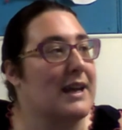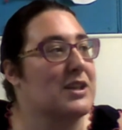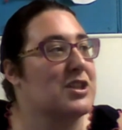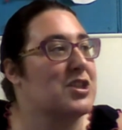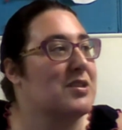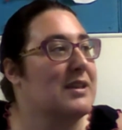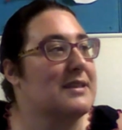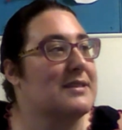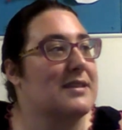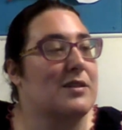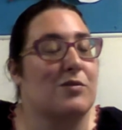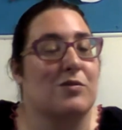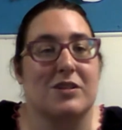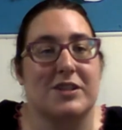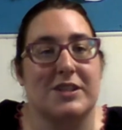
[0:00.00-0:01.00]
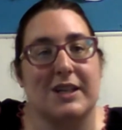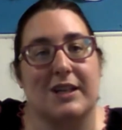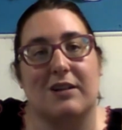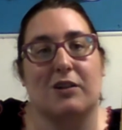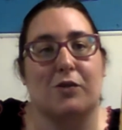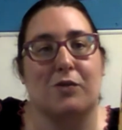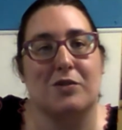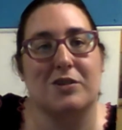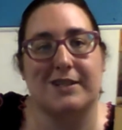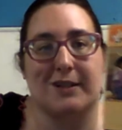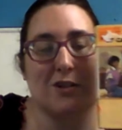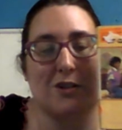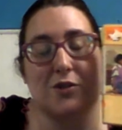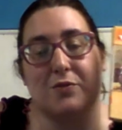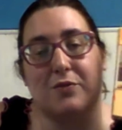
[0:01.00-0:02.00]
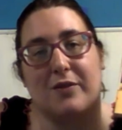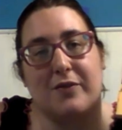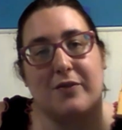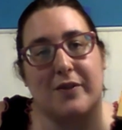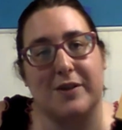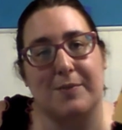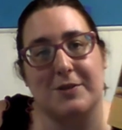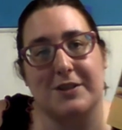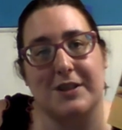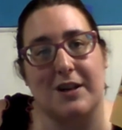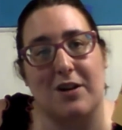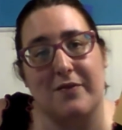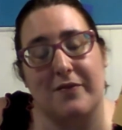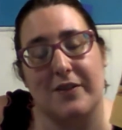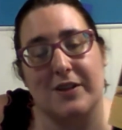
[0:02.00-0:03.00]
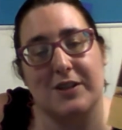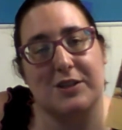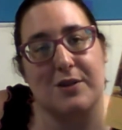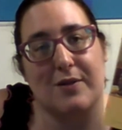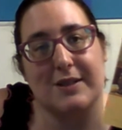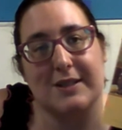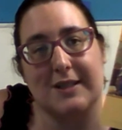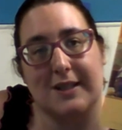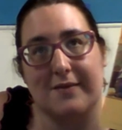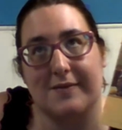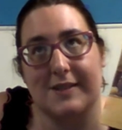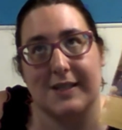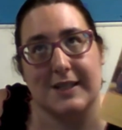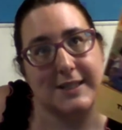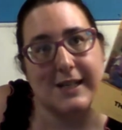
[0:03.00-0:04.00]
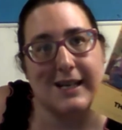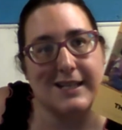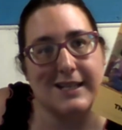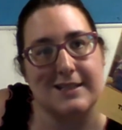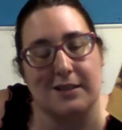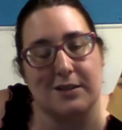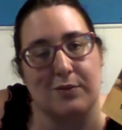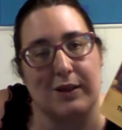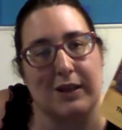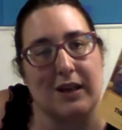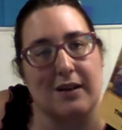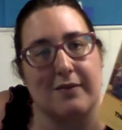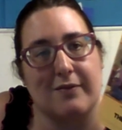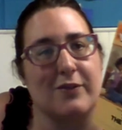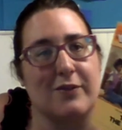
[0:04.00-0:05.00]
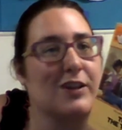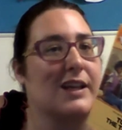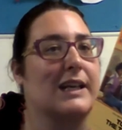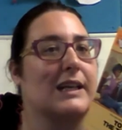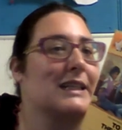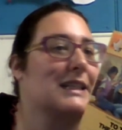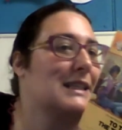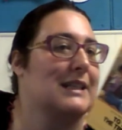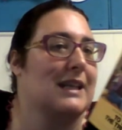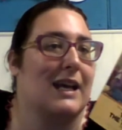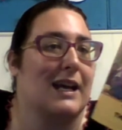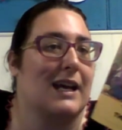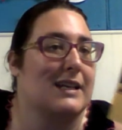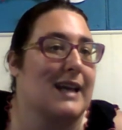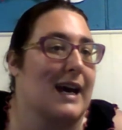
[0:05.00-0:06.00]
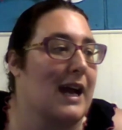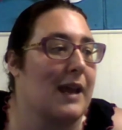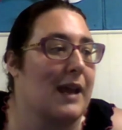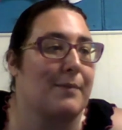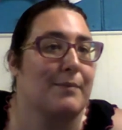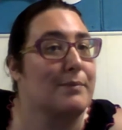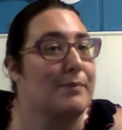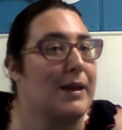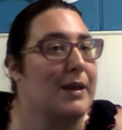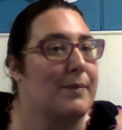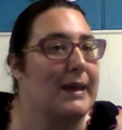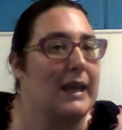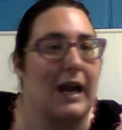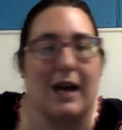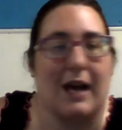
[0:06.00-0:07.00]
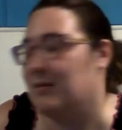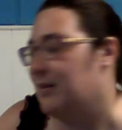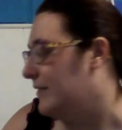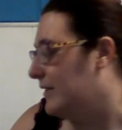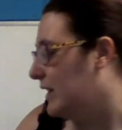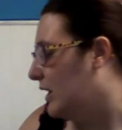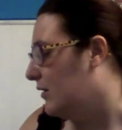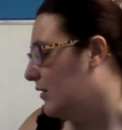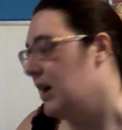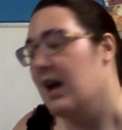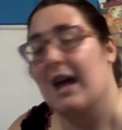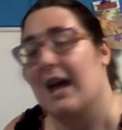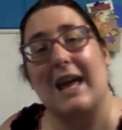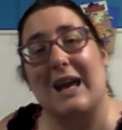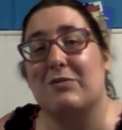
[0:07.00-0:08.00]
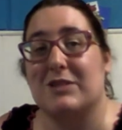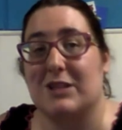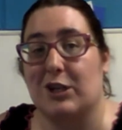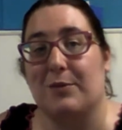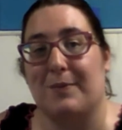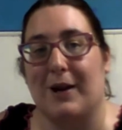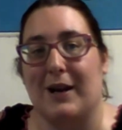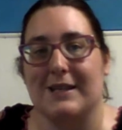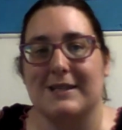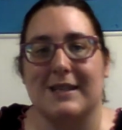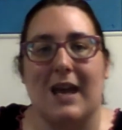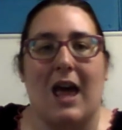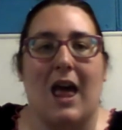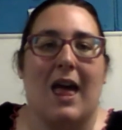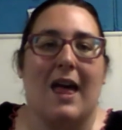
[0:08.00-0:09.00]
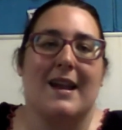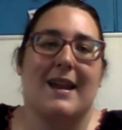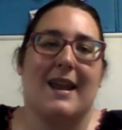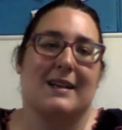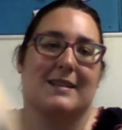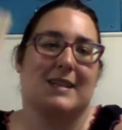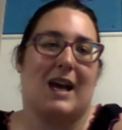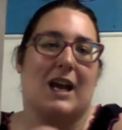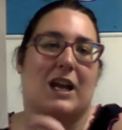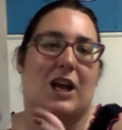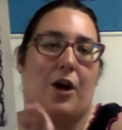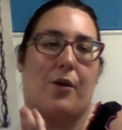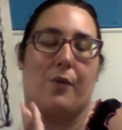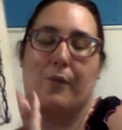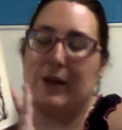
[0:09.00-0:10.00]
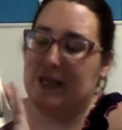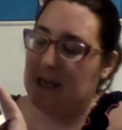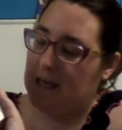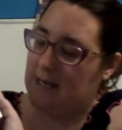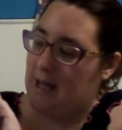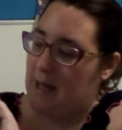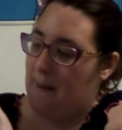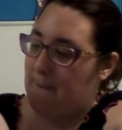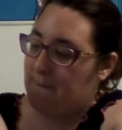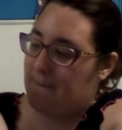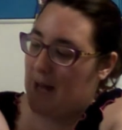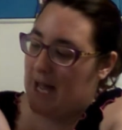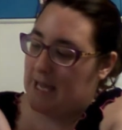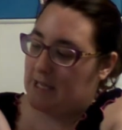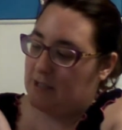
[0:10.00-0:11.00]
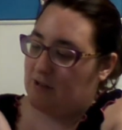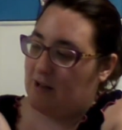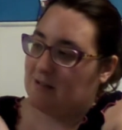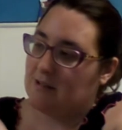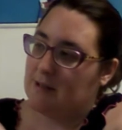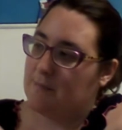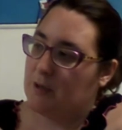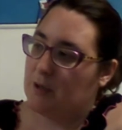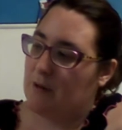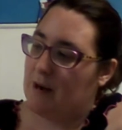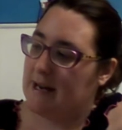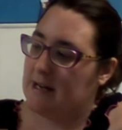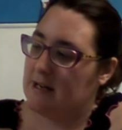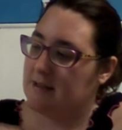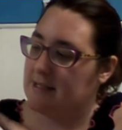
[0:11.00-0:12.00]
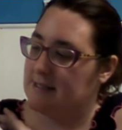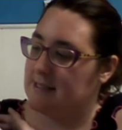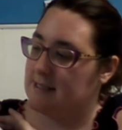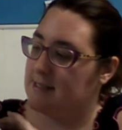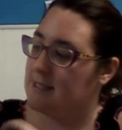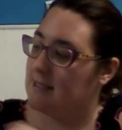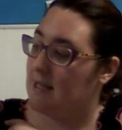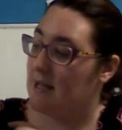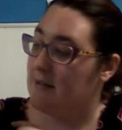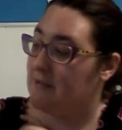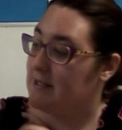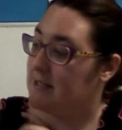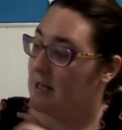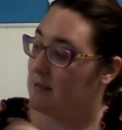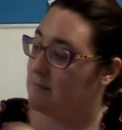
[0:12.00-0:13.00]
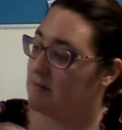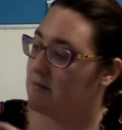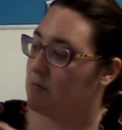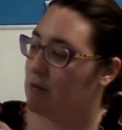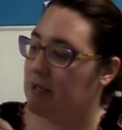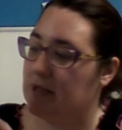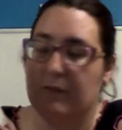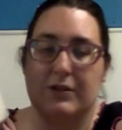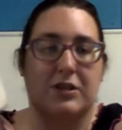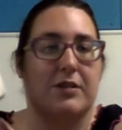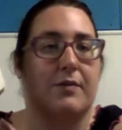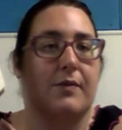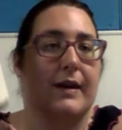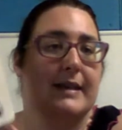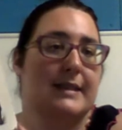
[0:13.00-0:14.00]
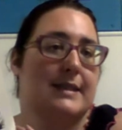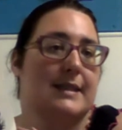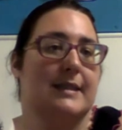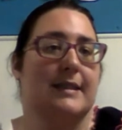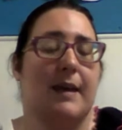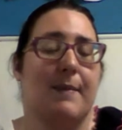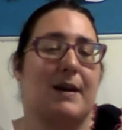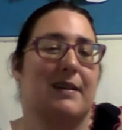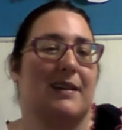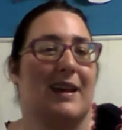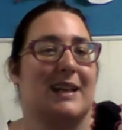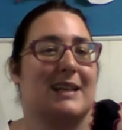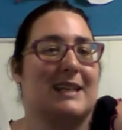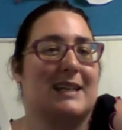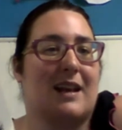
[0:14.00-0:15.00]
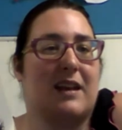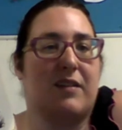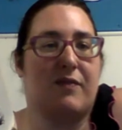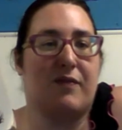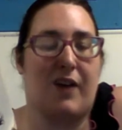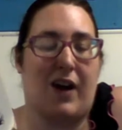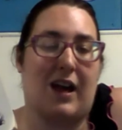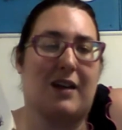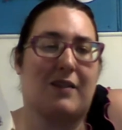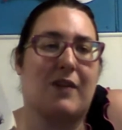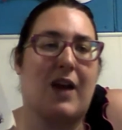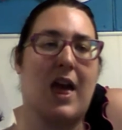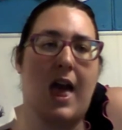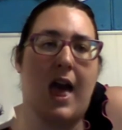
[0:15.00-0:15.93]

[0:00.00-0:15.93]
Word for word: Actually, it's an orange sticker, and orange stickers were 50% off, so instead of 69 cents, we got it for like a dime, maybe, I don't even know. It was a good price. Next, I got Wicked by Gregory Maguire. This is the life and times of the Wicked Witch of the West. This came out in 1995.